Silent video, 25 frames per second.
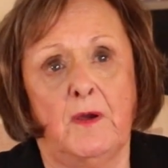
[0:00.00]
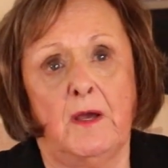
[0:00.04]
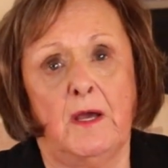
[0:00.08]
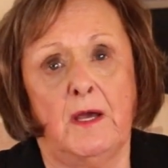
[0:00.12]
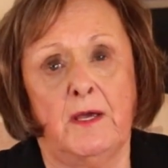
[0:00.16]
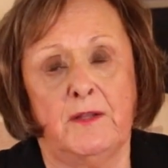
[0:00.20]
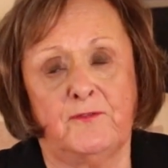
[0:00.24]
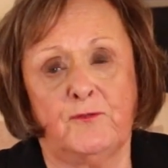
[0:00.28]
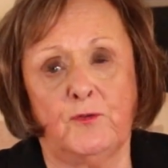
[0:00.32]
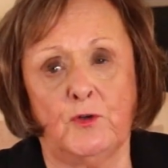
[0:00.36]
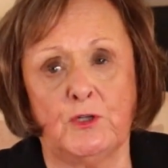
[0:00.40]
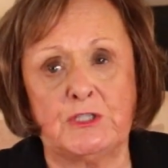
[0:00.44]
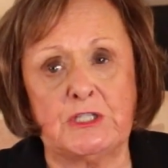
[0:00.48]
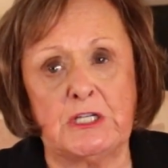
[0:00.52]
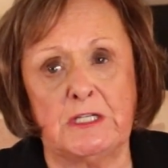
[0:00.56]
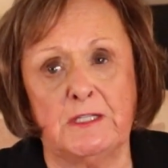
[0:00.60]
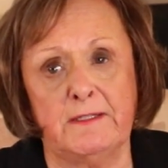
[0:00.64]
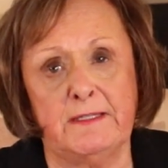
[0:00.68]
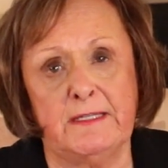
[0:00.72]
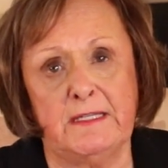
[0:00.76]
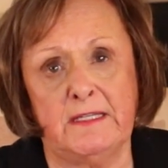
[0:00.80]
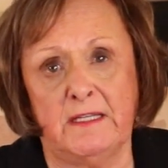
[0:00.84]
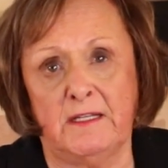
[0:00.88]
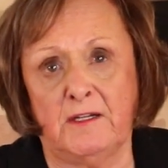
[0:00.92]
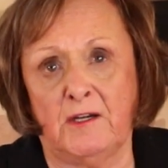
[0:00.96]

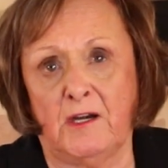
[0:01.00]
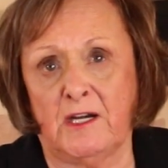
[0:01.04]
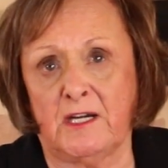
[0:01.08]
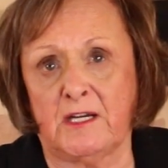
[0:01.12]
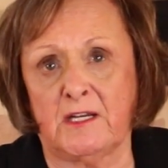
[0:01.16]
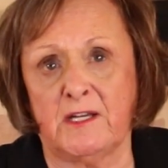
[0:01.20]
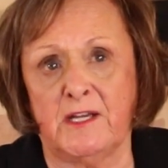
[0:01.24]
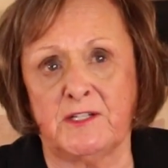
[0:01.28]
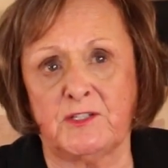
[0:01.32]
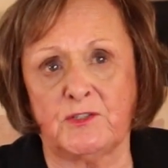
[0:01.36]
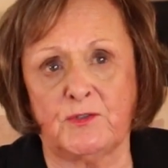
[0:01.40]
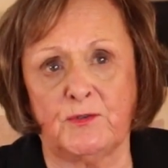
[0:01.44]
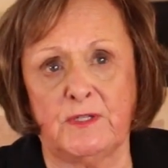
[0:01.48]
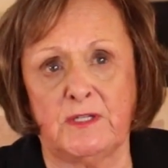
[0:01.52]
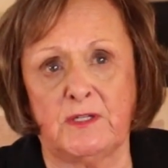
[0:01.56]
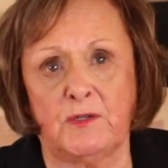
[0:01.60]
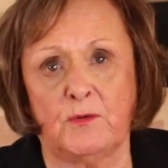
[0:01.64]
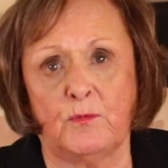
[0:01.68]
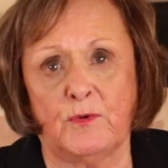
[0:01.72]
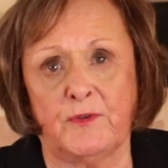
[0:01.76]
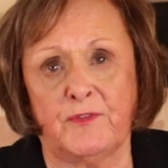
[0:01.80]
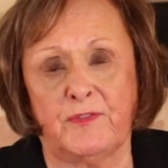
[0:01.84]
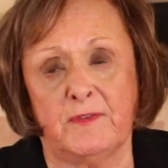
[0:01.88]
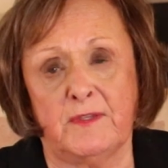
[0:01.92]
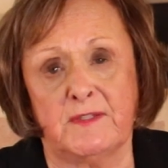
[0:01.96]
Unfortunately, in our country,
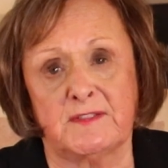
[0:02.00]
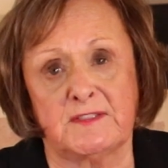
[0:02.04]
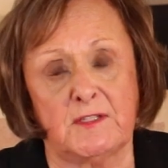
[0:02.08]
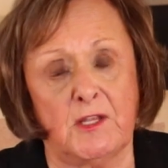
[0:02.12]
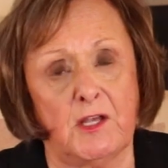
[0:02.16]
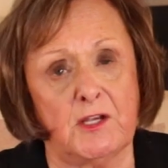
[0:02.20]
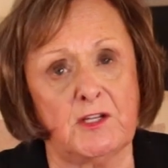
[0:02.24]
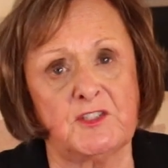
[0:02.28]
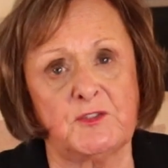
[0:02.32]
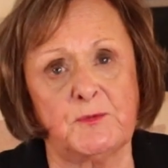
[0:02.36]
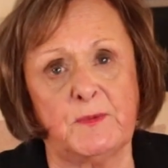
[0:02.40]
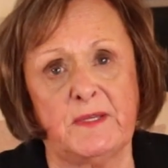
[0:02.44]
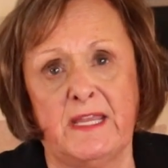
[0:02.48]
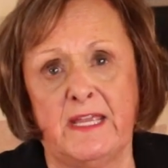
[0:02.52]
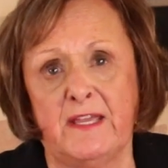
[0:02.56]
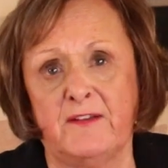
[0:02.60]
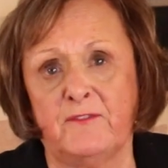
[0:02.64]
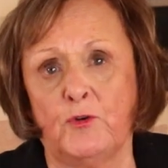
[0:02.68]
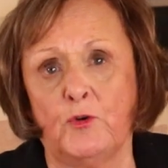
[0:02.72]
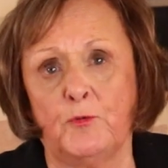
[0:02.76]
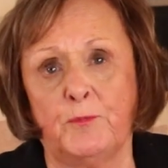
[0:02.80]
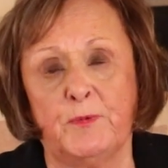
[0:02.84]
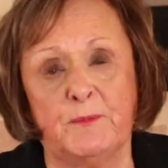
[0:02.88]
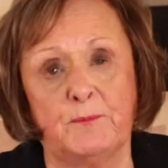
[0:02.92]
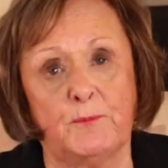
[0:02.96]
as long as we have
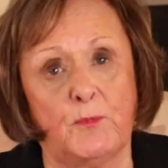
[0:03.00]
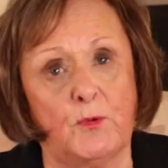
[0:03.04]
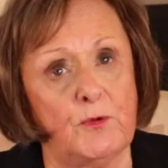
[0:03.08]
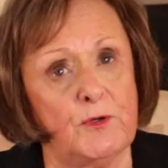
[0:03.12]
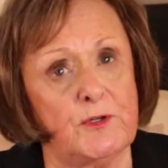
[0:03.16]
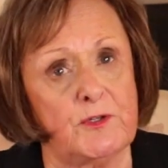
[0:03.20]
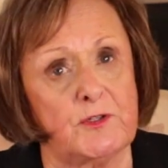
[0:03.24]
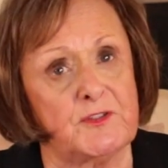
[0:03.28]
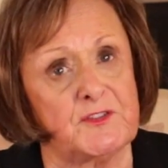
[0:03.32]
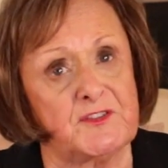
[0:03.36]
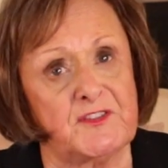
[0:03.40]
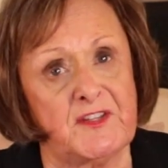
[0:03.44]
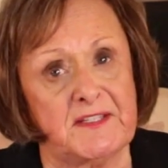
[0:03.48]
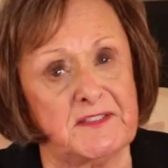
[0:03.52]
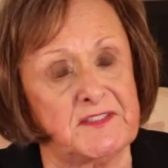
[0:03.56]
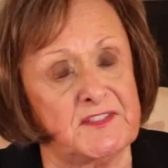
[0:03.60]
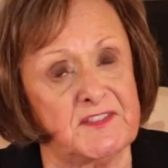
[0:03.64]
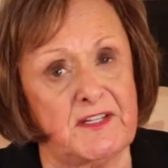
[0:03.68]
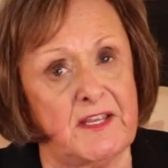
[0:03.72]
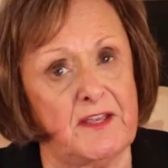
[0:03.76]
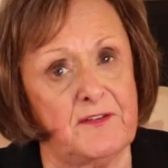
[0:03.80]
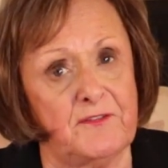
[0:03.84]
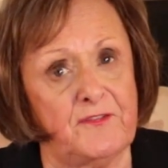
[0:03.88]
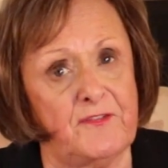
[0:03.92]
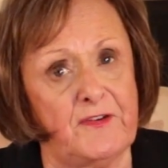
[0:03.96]
open borders, that's
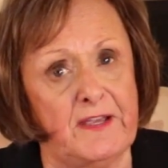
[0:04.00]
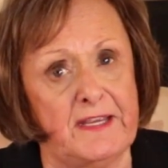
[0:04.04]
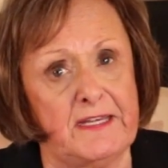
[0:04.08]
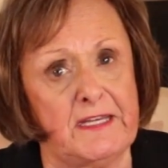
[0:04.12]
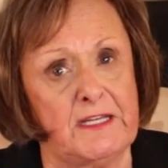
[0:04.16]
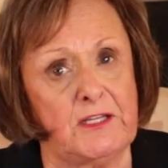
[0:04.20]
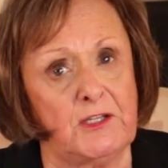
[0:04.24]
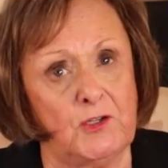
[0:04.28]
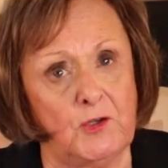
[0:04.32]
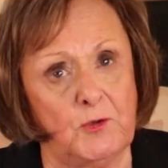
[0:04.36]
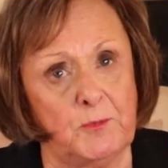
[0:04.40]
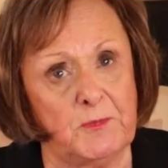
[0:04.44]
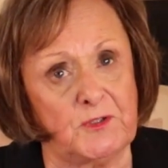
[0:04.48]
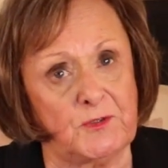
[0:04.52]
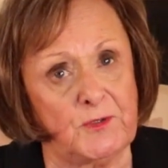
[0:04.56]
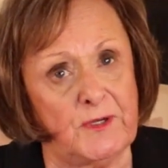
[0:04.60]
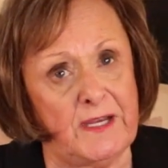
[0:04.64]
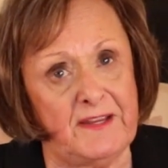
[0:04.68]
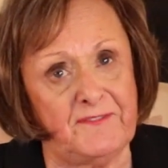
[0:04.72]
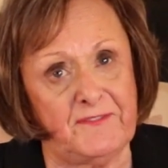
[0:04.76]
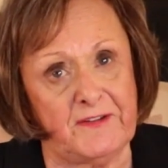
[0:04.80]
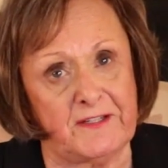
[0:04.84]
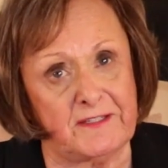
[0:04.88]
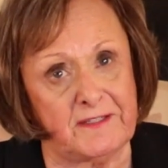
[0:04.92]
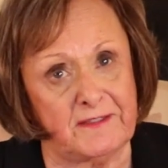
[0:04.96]
not fighting human
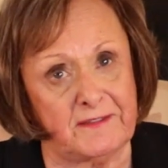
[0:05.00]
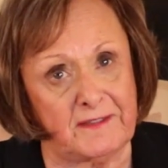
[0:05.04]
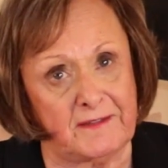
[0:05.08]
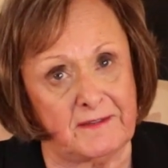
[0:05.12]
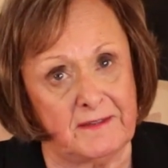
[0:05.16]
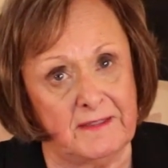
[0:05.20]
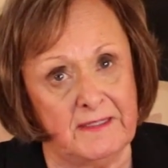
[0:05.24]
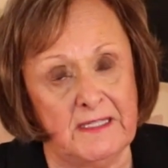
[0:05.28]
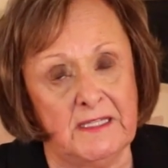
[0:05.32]
trafficking,